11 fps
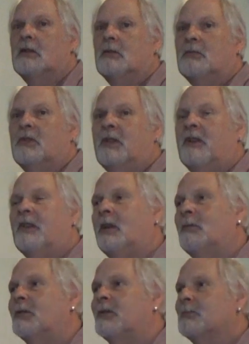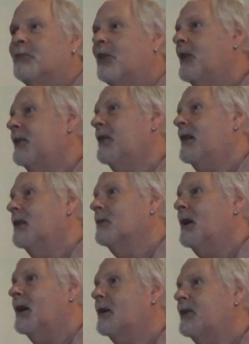but he's able to brazen out
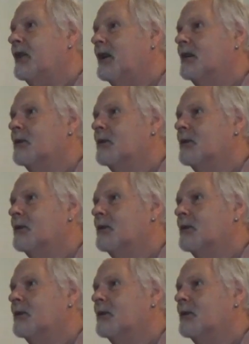Mousehead.